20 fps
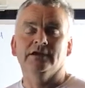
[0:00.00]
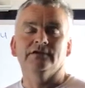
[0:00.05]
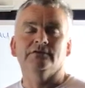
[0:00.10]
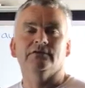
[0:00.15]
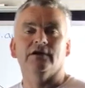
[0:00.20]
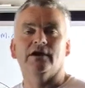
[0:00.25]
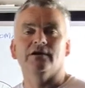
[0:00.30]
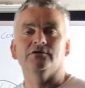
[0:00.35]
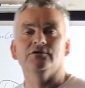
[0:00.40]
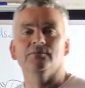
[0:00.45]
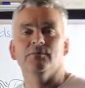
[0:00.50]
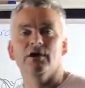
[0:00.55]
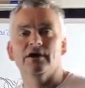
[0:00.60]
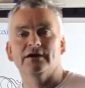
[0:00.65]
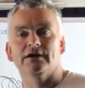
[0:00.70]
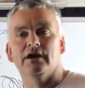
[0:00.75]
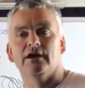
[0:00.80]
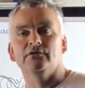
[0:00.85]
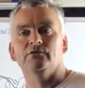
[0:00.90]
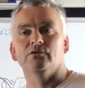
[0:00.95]
So you
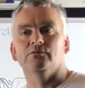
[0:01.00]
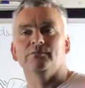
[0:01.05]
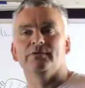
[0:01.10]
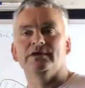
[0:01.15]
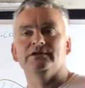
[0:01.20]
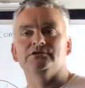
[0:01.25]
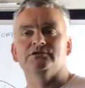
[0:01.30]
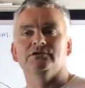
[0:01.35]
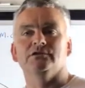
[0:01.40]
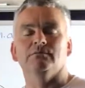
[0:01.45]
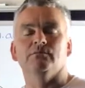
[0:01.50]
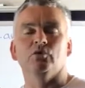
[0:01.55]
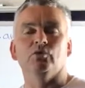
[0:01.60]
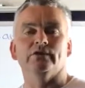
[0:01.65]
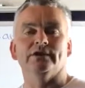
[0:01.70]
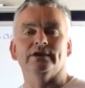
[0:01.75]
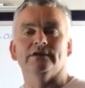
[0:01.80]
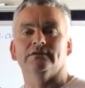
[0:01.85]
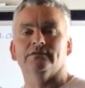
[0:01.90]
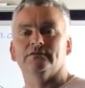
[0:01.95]
might go to a beach in the
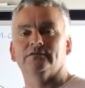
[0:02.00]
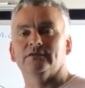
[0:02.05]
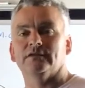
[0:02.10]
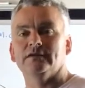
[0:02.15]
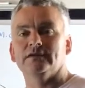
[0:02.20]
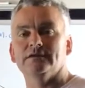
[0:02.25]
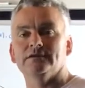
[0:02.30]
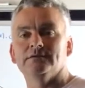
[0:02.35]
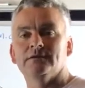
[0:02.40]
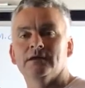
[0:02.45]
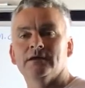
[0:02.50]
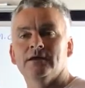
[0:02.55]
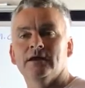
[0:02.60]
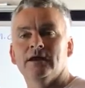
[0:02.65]
morning and see